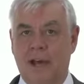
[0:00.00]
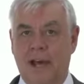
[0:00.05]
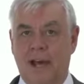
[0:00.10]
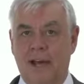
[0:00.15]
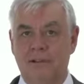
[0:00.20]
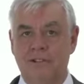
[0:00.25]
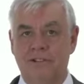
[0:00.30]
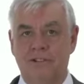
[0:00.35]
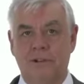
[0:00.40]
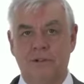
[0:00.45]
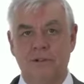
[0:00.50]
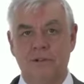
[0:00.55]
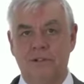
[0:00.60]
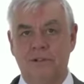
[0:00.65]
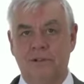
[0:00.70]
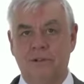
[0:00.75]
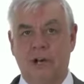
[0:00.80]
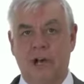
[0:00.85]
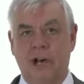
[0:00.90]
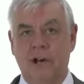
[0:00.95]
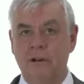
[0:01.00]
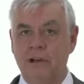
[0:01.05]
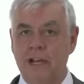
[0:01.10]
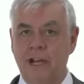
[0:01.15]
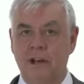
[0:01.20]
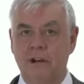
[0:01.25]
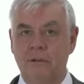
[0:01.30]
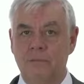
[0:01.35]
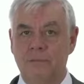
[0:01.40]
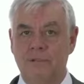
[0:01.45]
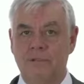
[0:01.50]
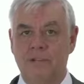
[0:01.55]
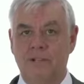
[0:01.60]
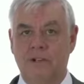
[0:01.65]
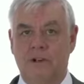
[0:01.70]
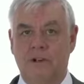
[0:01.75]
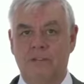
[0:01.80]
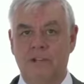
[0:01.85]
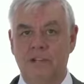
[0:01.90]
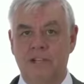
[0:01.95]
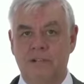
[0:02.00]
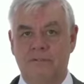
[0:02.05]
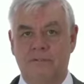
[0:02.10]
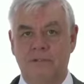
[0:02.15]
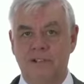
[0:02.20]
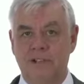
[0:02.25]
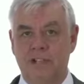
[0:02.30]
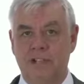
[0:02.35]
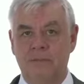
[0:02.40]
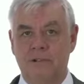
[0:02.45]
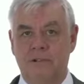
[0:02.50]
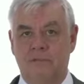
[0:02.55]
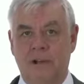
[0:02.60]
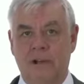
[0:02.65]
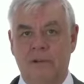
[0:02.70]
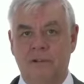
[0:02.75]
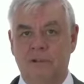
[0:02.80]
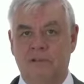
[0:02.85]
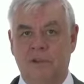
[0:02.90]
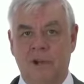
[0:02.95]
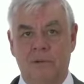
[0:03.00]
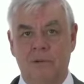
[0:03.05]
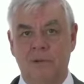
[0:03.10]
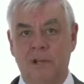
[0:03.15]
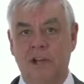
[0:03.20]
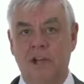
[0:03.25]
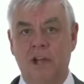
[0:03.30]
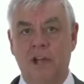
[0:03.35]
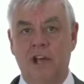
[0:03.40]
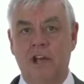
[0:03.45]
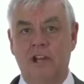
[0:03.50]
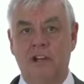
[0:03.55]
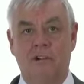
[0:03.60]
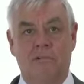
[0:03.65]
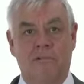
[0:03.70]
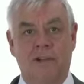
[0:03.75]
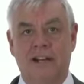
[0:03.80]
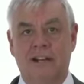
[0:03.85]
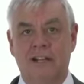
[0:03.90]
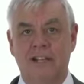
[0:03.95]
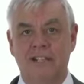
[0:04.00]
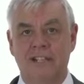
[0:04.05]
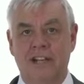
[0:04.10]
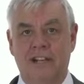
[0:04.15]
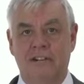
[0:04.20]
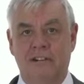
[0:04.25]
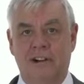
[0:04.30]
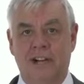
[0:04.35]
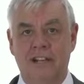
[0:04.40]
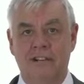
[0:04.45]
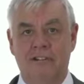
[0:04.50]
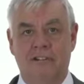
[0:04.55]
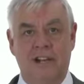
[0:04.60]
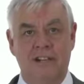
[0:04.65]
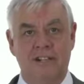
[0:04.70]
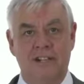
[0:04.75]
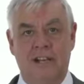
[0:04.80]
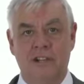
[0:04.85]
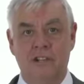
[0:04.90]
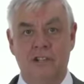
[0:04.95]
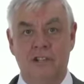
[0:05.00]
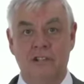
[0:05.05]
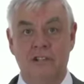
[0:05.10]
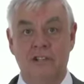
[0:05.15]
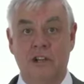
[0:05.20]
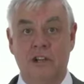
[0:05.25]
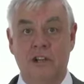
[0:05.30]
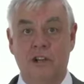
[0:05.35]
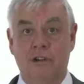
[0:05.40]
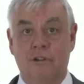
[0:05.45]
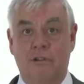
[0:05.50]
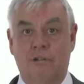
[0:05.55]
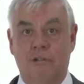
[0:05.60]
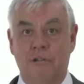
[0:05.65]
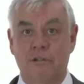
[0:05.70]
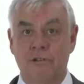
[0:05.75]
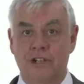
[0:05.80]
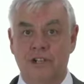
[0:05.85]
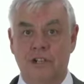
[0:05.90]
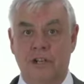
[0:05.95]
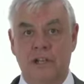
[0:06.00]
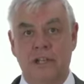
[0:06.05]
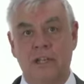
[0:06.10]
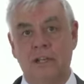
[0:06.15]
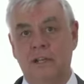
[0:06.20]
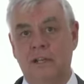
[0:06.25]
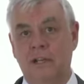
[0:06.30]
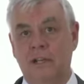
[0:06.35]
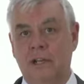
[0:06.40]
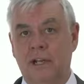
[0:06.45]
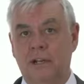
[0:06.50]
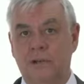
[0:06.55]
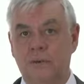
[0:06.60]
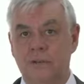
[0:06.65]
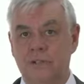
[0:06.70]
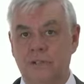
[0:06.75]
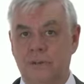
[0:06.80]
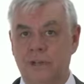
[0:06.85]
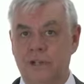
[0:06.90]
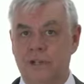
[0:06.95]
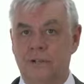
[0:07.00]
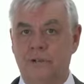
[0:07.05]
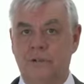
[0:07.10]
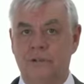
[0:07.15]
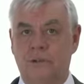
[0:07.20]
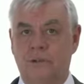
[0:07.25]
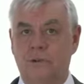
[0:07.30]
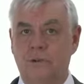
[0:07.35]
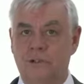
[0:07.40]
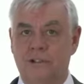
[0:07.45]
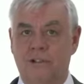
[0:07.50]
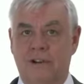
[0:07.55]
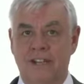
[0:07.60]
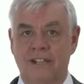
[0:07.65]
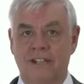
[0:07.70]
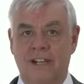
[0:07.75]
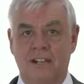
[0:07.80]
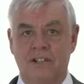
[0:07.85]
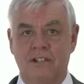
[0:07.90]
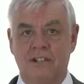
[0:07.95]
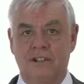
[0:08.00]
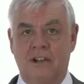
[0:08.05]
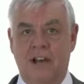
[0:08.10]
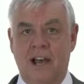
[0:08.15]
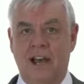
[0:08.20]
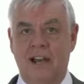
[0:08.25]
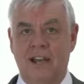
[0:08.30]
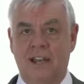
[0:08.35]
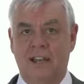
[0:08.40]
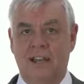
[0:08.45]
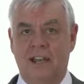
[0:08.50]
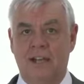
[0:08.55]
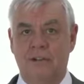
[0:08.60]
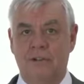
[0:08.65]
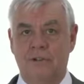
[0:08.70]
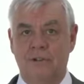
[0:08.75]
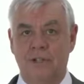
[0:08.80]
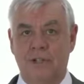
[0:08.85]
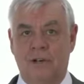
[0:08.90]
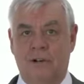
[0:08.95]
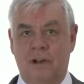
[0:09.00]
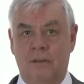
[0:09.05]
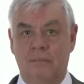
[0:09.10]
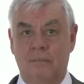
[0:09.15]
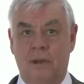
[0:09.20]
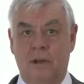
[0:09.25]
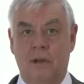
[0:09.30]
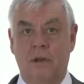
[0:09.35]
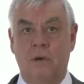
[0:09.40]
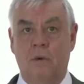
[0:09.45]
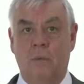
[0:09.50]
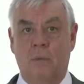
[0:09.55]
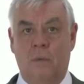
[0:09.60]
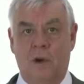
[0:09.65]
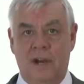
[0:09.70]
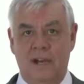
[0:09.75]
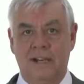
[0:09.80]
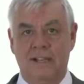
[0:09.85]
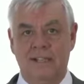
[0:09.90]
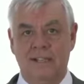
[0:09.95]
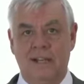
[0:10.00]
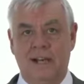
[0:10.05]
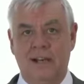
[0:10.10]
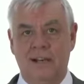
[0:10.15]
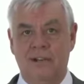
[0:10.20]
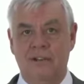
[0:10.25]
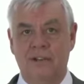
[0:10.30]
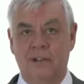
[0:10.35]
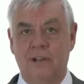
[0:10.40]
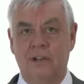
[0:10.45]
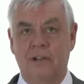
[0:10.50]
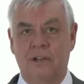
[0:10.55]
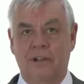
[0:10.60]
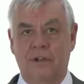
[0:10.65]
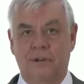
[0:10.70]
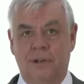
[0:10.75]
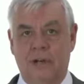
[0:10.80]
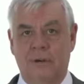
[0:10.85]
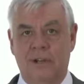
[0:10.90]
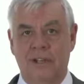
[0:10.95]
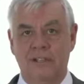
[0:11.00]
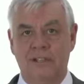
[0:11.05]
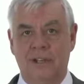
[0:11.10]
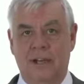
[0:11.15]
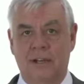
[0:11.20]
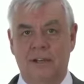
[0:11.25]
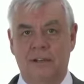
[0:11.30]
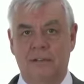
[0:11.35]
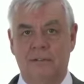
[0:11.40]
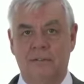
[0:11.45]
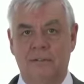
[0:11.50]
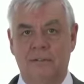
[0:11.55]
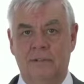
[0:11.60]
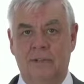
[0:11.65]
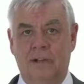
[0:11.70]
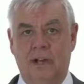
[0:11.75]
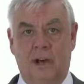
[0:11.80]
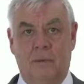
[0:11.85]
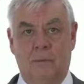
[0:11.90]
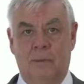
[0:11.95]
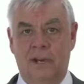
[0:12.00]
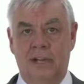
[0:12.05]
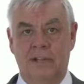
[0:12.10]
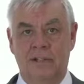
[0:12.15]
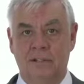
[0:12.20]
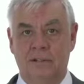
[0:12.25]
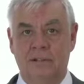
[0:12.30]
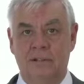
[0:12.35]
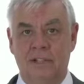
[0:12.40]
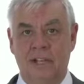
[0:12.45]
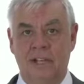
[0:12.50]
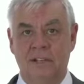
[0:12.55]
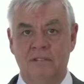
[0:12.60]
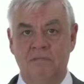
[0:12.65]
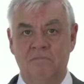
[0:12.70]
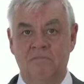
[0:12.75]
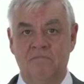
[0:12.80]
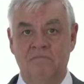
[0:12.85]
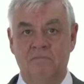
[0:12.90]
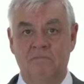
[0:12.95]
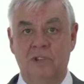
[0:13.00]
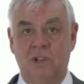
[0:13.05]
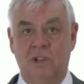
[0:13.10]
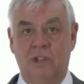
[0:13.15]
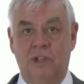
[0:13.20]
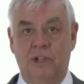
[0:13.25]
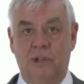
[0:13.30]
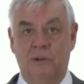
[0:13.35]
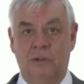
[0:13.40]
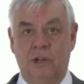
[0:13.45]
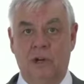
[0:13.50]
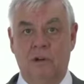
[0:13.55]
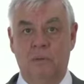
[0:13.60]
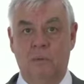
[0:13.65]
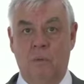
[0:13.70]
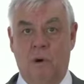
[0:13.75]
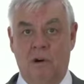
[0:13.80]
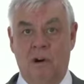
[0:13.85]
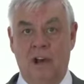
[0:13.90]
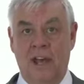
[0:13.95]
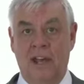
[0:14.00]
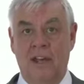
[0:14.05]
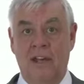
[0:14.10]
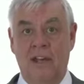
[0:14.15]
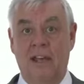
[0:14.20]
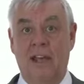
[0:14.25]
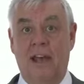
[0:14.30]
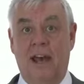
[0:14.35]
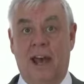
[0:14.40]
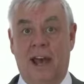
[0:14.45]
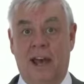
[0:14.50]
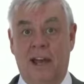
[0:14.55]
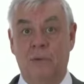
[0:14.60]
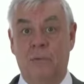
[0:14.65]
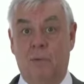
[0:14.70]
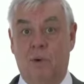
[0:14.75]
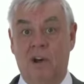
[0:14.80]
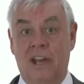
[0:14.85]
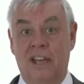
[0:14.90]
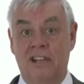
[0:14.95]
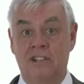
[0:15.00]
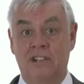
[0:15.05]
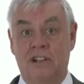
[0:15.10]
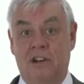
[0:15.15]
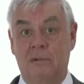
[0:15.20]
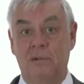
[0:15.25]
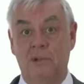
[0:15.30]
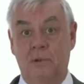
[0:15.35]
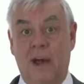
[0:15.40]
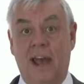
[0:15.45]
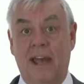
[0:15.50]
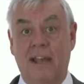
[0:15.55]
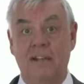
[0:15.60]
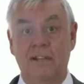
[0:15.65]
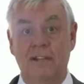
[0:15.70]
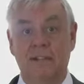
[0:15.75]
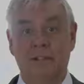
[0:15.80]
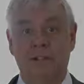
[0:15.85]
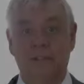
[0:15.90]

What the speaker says: Our solution not only helps your staff in different teams around the world correctly segregate transactions, crucially, it also ensures all transactions are allocated on time. When it's done, you know it's done. And when it's not done, you know why and why it's time to act.